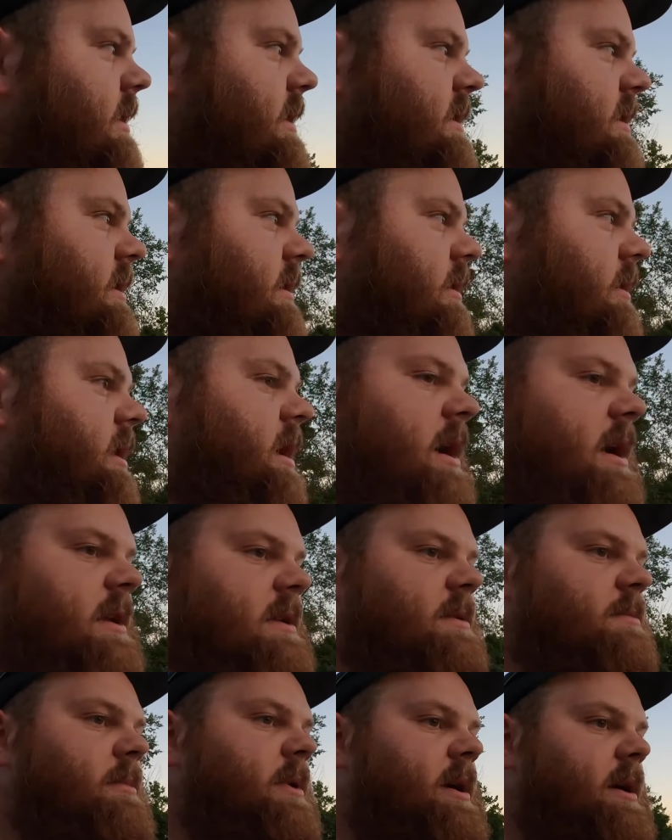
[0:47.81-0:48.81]
these little
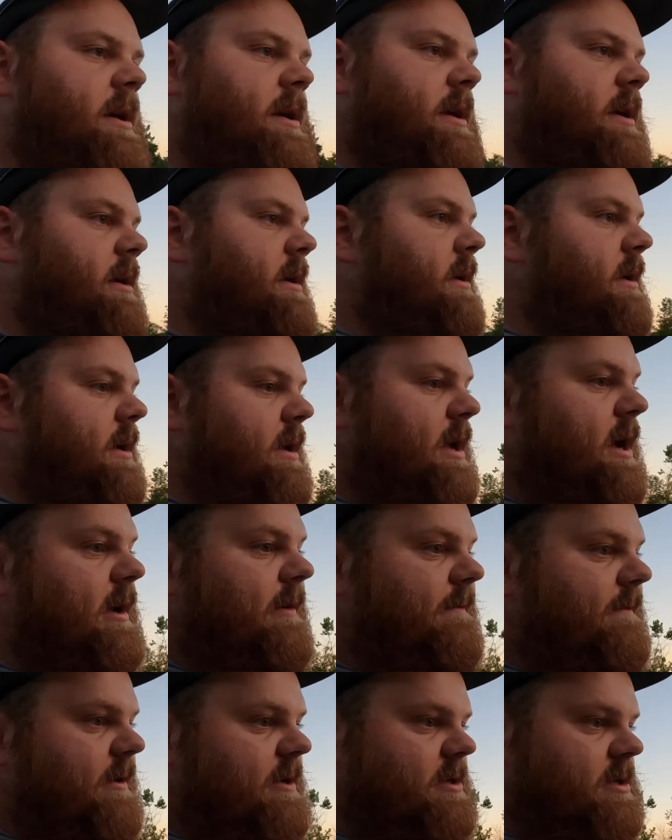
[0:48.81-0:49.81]
lights make
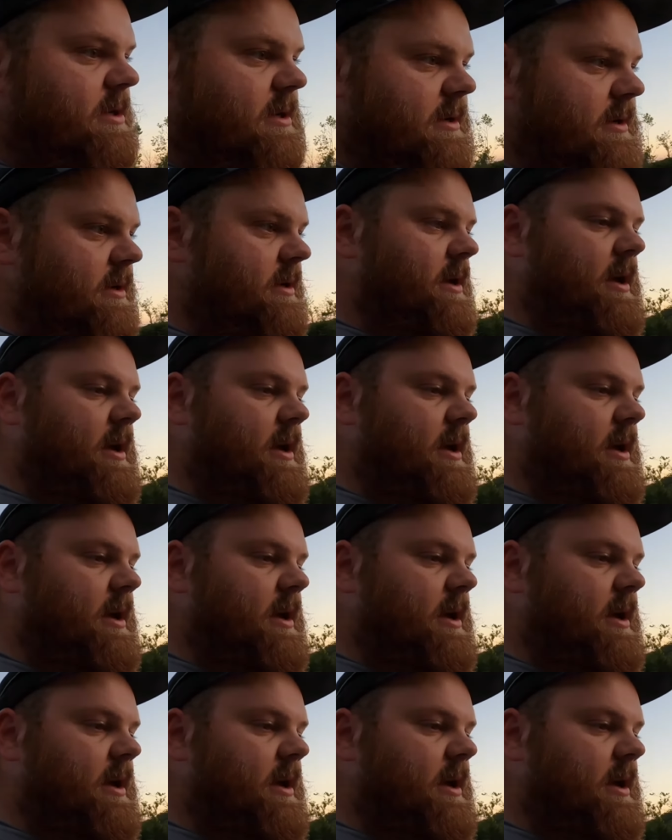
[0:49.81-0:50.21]
night fishing